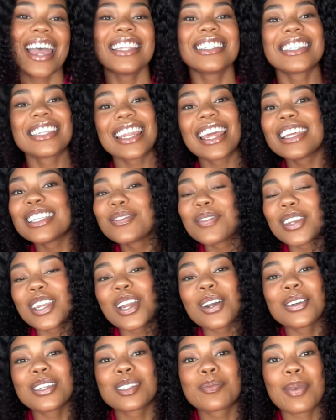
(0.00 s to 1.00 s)
Today's
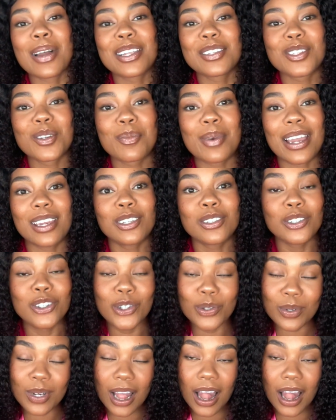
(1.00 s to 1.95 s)
video is sponsored by New.